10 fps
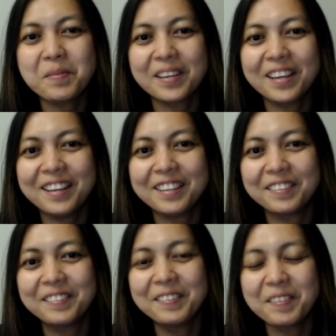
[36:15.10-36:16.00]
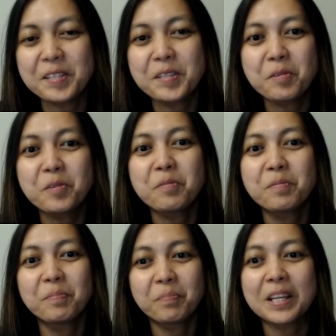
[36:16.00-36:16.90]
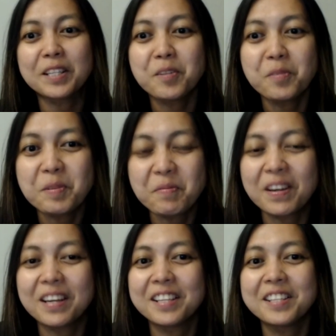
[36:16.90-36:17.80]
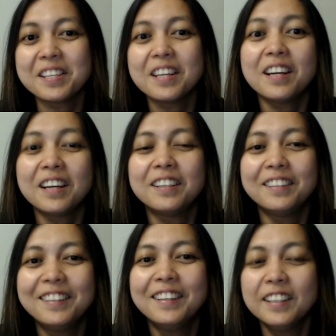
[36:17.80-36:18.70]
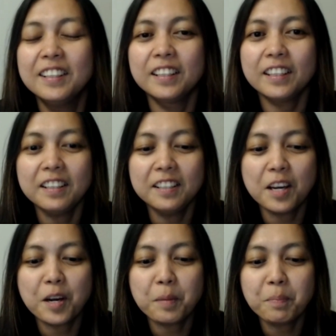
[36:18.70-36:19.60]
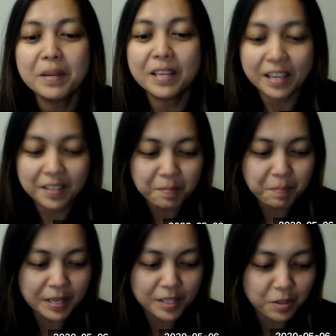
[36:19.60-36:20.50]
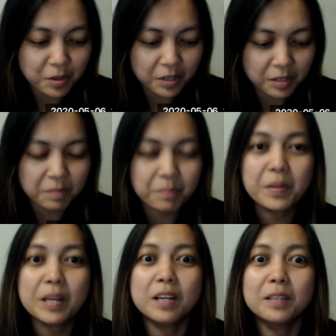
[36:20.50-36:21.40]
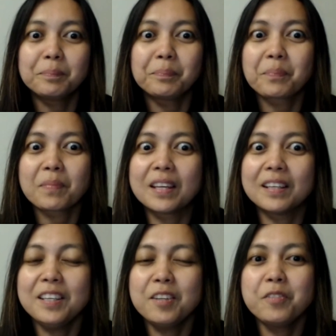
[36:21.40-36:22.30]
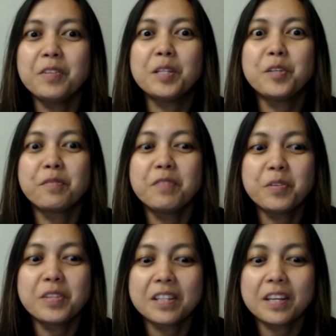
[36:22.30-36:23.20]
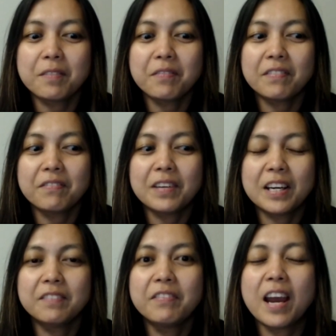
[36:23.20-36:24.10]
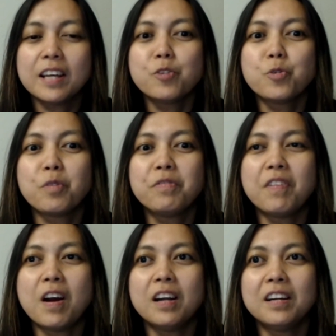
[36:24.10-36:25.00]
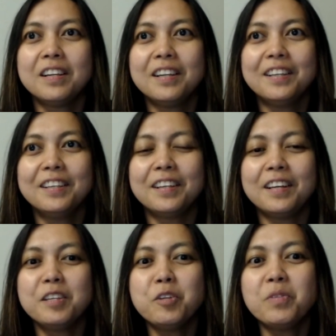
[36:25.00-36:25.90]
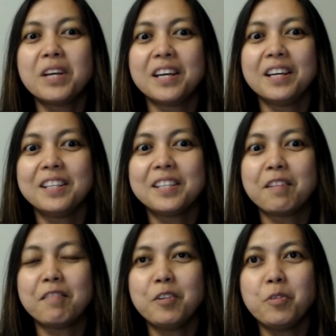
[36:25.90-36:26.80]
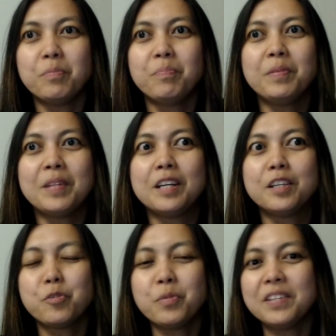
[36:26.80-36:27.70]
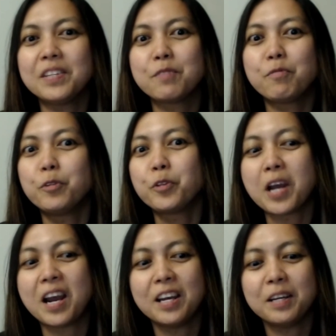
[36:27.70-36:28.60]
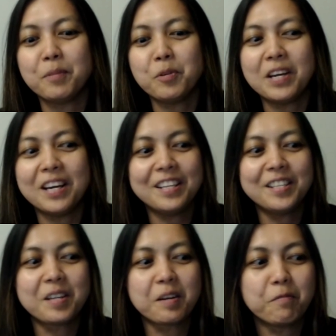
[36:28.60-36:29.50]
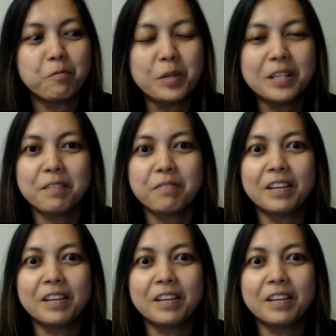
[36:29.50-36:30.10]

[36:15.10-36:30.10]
Okay. That's a good, that's a good advice. Yeah. And um, I think based on the, um, you know, the interviews that I've, I've had so far, uh, you guys that you, that are doing this full time, you guys are really